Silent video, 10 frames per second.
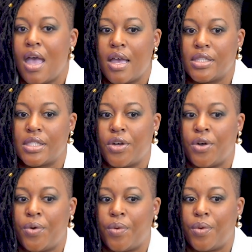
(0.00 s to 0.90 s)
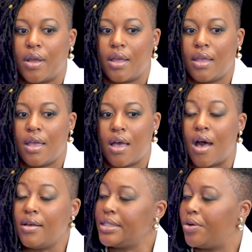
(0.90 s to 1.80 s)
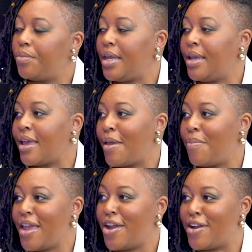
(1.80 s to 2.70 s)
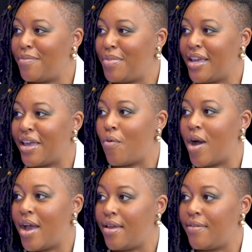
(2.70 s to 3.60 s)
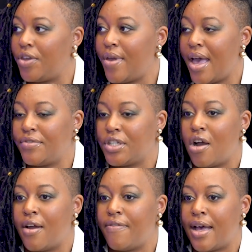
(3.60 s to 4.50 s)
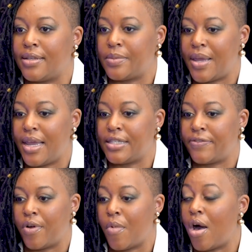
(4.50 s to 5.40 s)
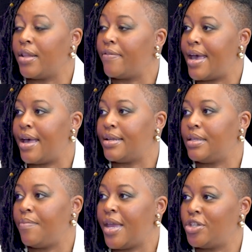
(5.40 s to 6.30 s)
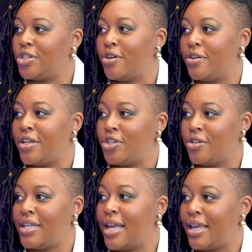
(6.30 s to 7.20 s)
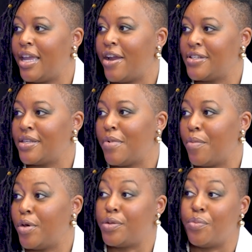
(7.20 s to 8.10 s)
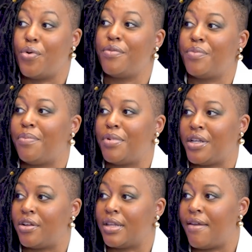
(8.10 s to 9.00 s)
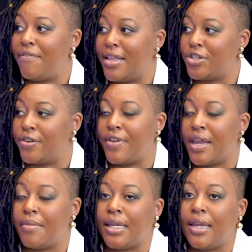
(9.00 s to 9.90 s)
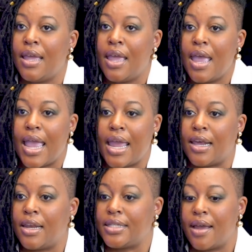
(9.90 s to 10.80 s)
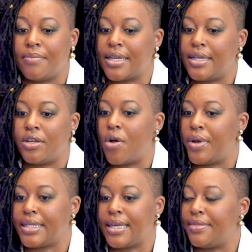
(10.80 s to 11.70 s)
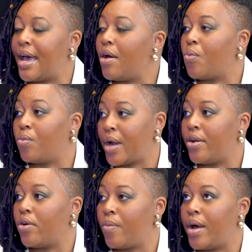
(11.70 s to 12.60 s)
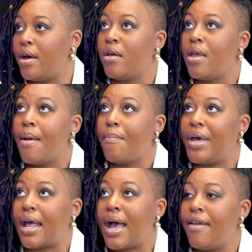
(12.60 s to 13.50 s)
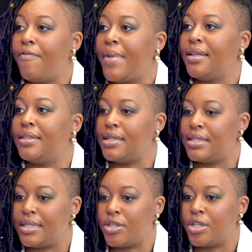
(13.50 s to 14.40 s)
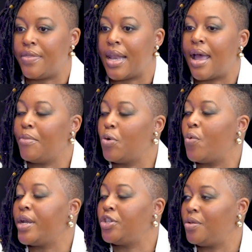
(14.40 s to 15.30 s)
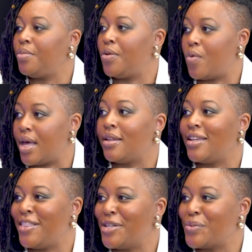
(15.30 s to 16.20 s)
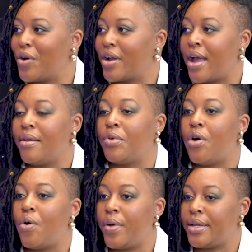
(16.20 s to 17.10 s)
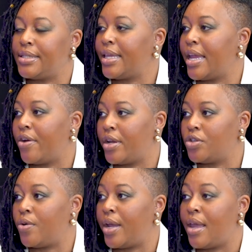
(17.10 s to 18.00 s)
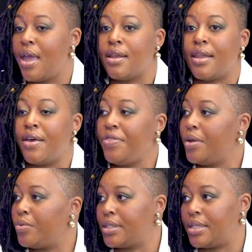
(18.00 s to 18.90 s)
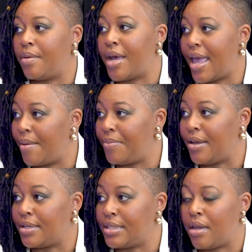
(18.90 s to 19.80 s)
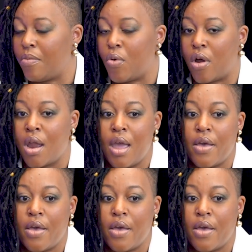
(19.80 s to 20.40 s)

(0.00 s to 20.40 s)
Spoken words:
So also being a parent, being a wife, you have to carve out space from all of that to make sure that you're taking care of some of the most important people in your life, and that's your family. And at times I didn't always get that right or well, but I have made the decision that I'm going to be well in this work. I am going to carry joy. Nothing will steal my happiness anymore.